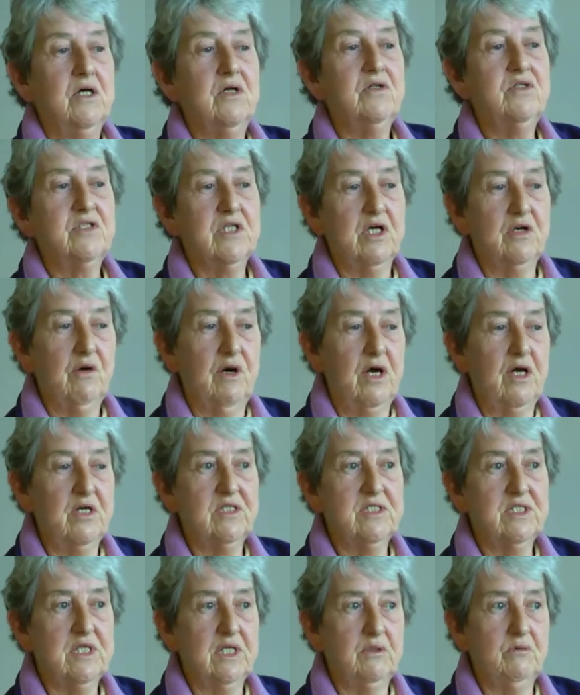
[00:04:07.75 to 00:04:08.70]
So I
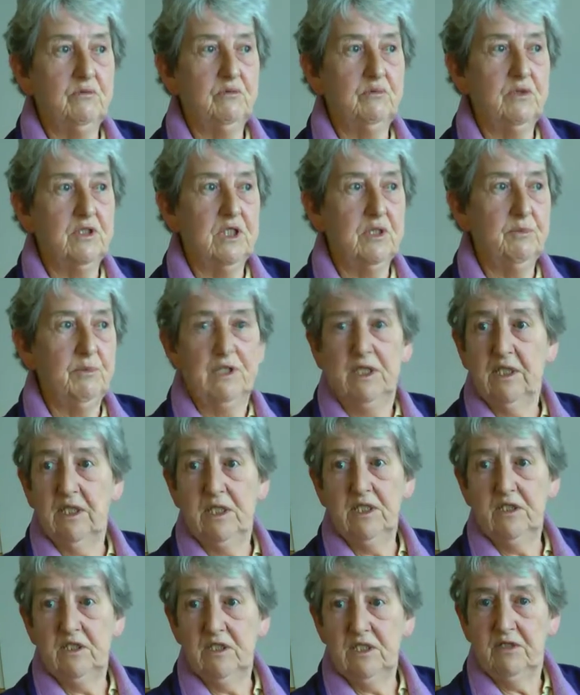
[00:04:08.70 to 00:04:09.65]
said, Would he be
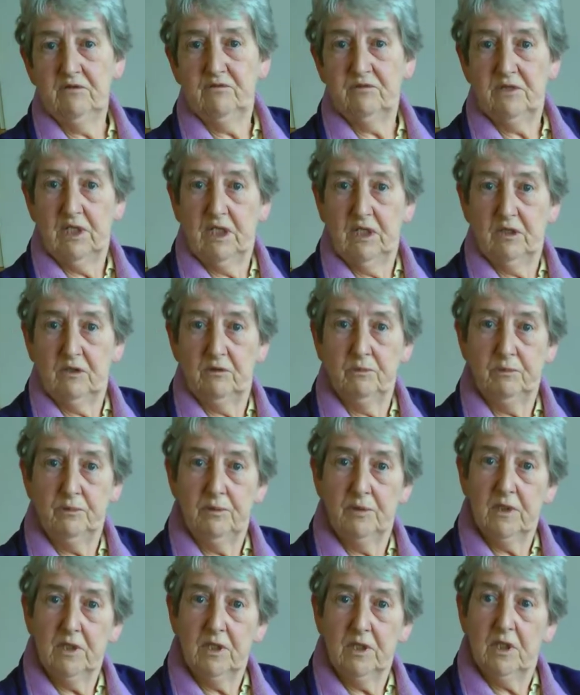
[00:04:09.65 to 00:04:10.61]
kind enough to help?
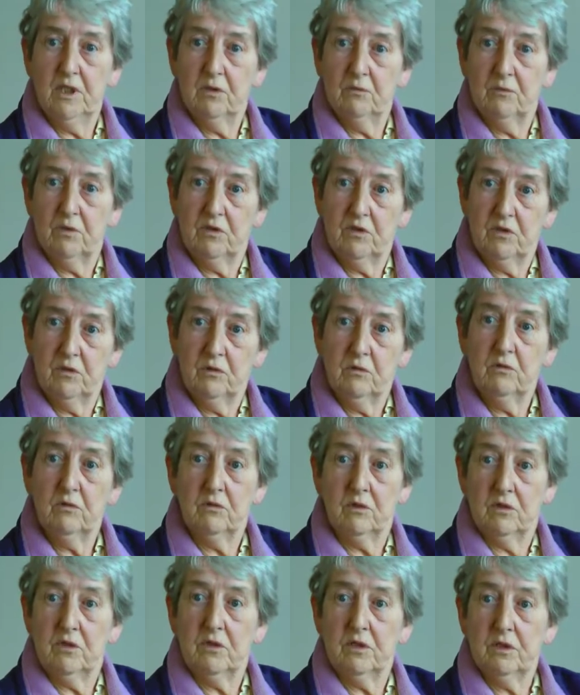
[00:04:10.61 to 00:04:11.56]
with the
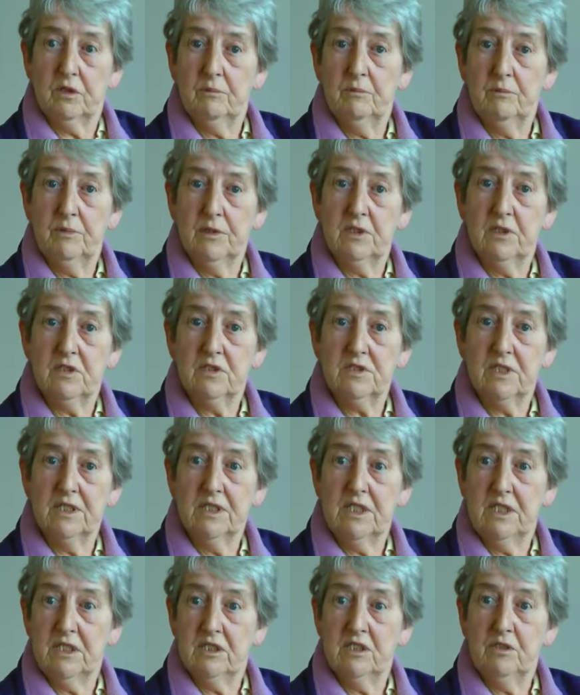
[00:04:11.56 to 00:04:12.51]
organ because I
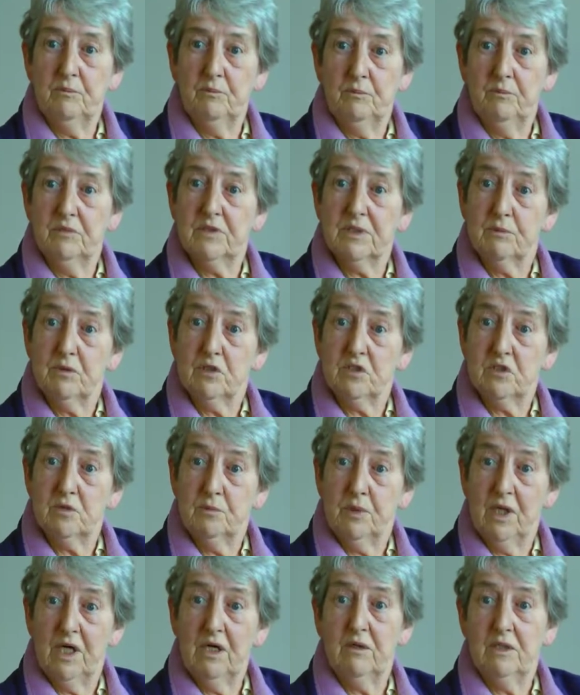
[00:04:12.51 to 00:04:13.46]
needed a, someone to
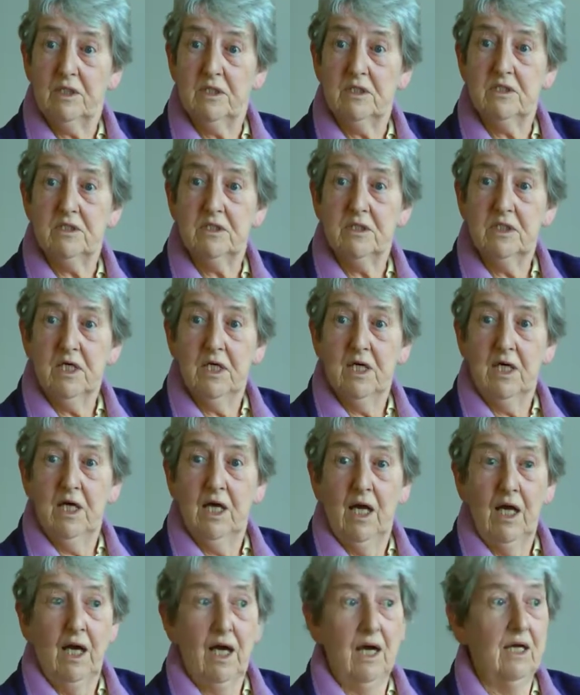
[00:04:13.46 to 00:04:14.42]
blow it.
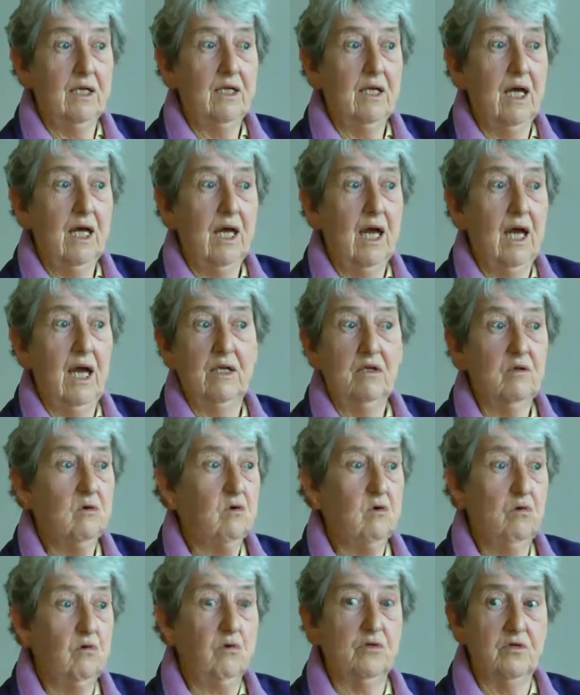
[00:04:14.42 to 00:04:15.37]
And I had
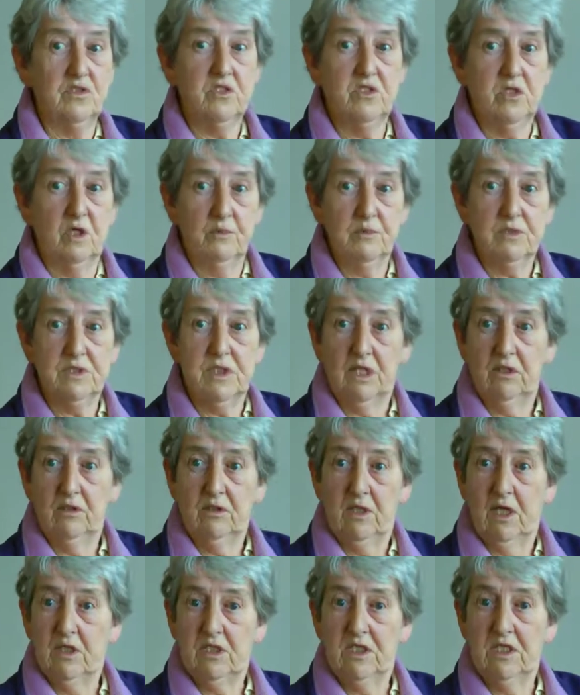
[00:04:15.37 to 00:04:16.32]
all the stops
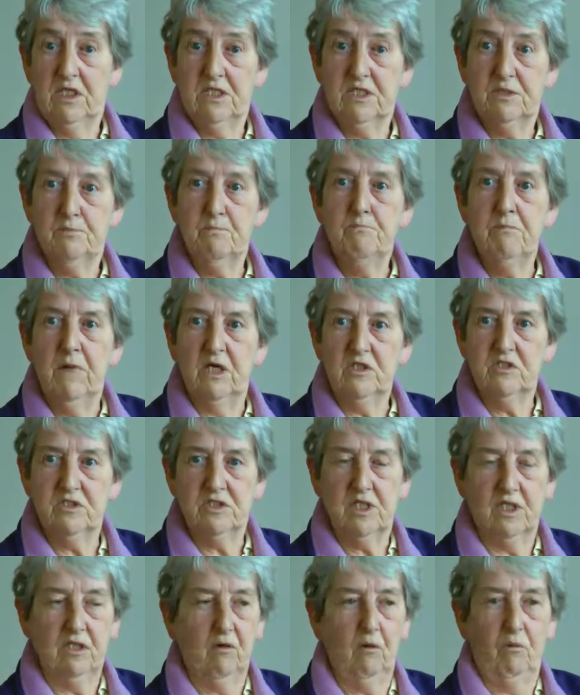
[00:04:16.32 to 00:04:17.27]
out. I did as much
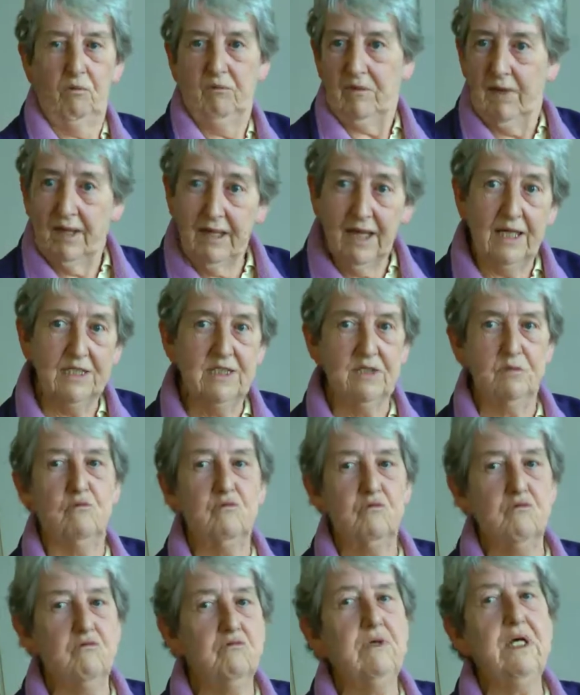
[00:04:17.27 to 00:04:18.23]
as I could. I had him
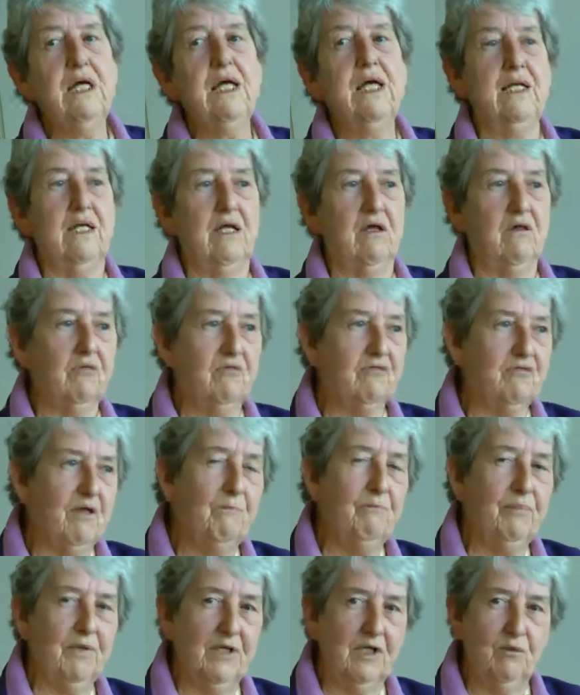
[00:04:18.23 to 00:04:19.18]
really
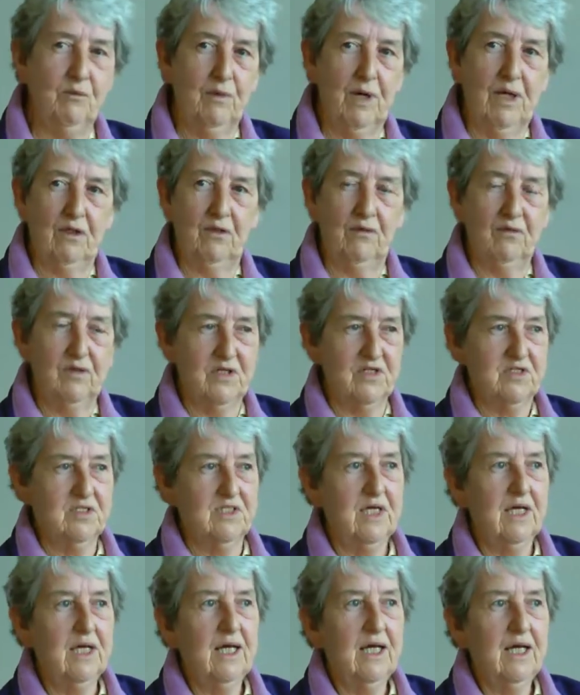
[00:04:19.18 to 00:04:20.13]
thumping away on
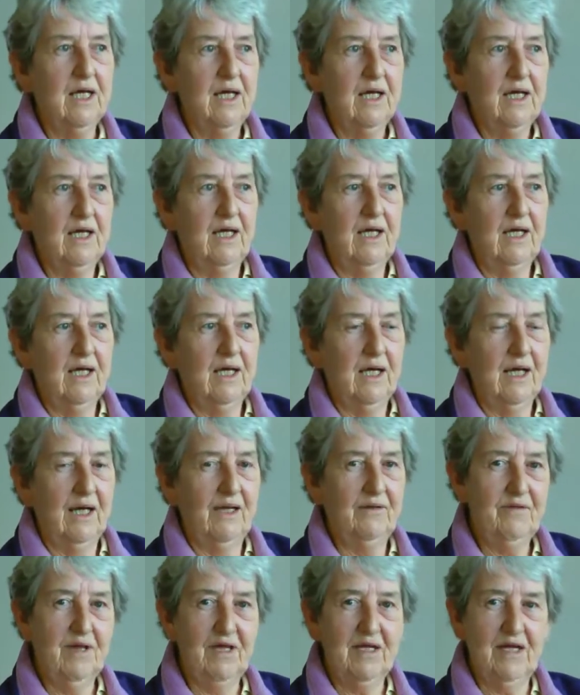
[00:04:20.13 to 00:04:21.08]
this.
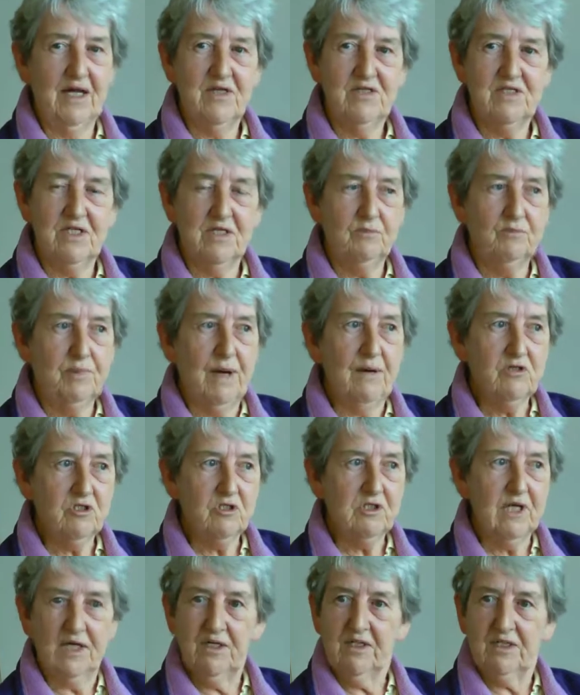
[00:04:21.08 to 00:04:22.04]
And then I said, perhaps
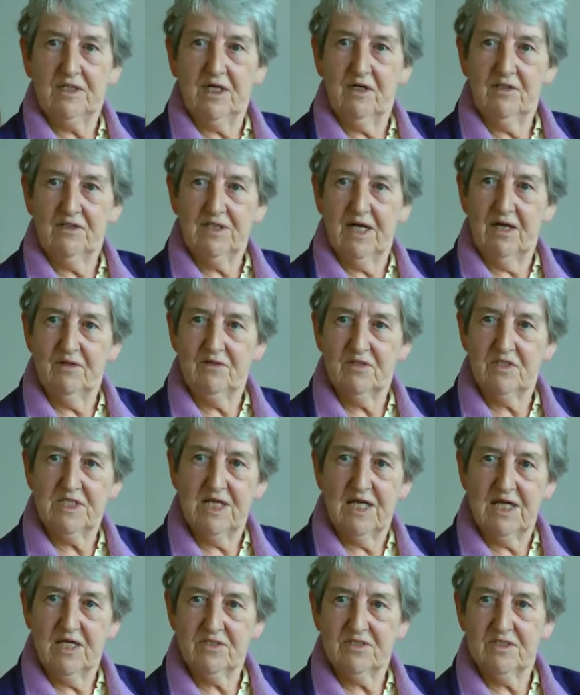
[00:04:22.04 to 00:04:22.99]
you'd like to go
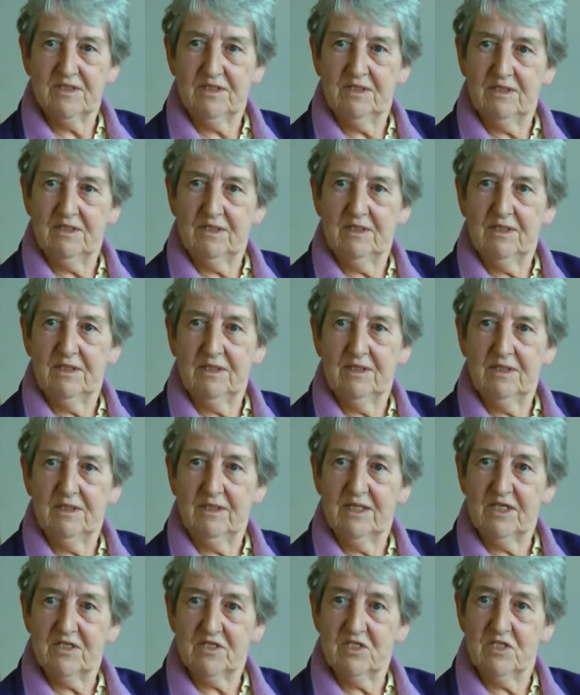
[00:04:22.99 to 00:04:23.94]
downstairs and
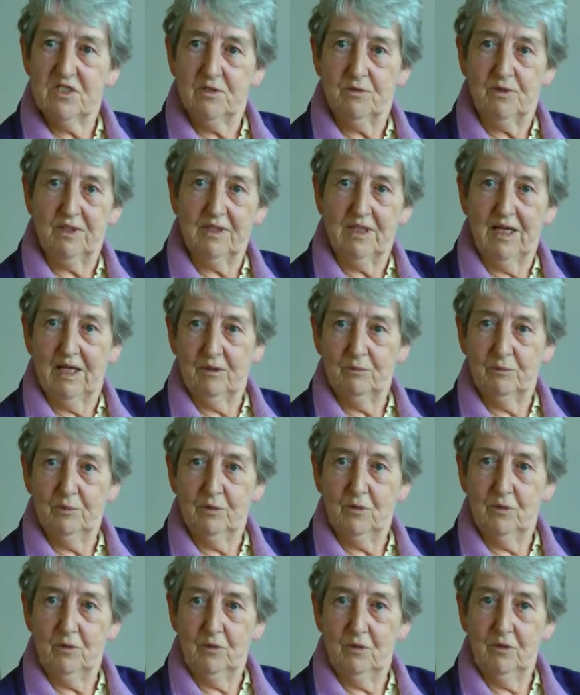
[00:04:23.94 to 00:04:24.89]
listen to it now,
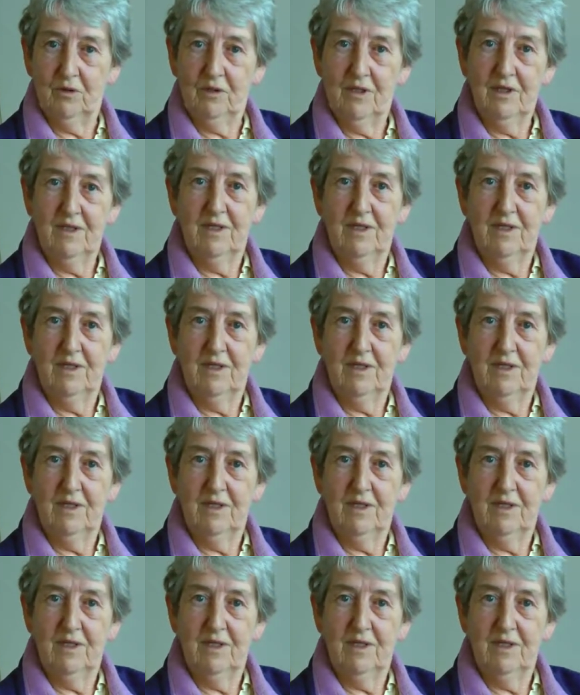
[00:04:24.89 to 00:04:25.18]
Paul.